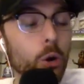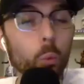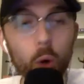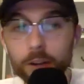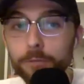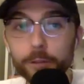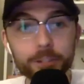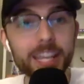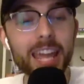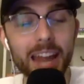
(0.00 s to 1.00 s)

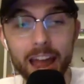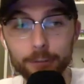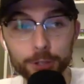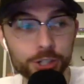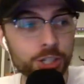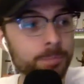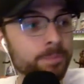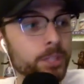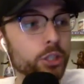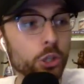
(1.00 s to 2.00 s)
158 average,
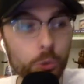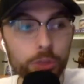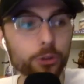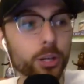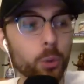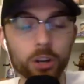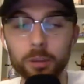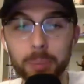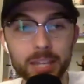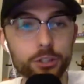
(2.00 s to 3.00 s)
231
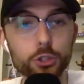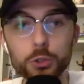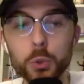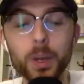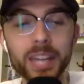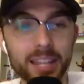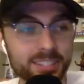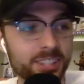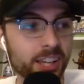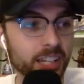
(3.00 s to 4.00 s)
on base, 228
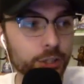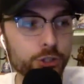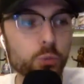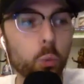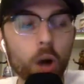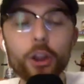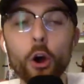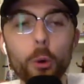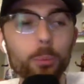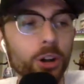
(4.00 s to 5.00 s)
slugging, just one
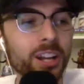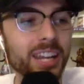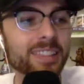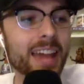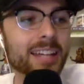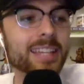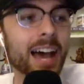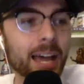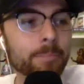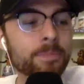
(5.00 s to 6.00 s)
home run in that
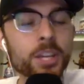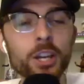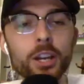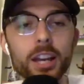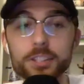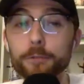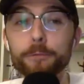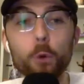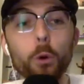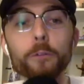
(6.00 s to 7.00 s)
time. It's a
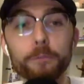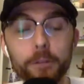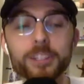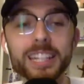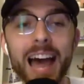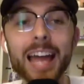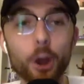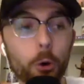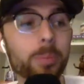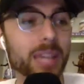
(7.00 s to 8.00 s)
459
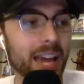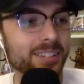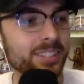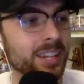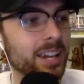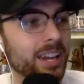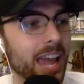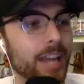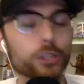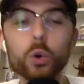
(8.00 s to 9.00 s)
OPS
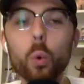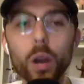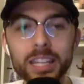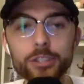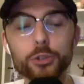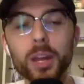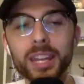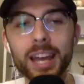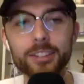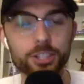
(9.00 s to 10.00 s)
and 20
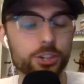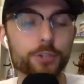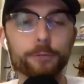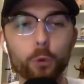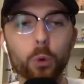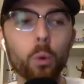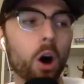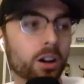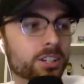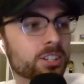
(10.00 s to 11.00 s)
strikeouts to just four
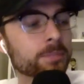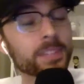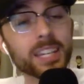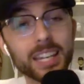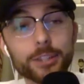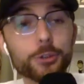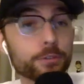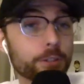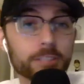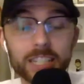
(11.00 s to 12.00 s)
walks in those
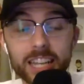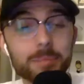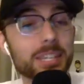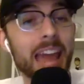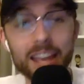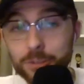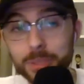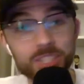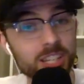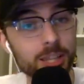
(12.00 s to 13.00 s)
15 games. He hasn't
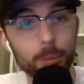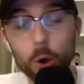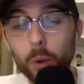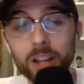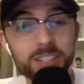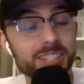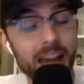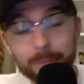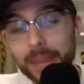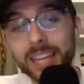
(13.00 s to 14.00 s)
been seeing the ball well. He's
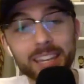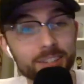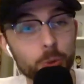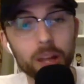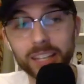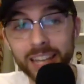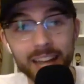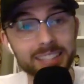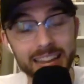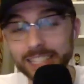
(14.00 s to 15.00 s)
not making his quality
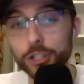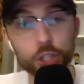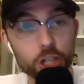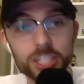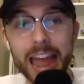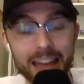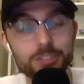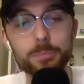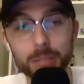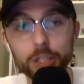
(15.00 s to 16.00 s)
contact. It just
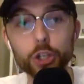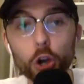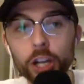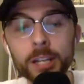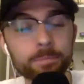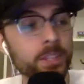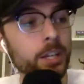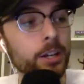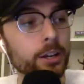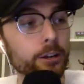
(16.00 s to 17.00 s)
hasn't been good
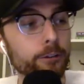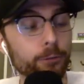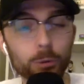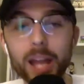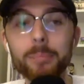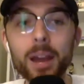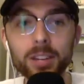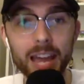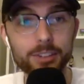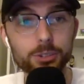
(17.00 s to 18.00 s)
for Ryan
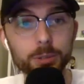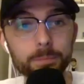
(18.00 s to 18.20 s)
Mountcastle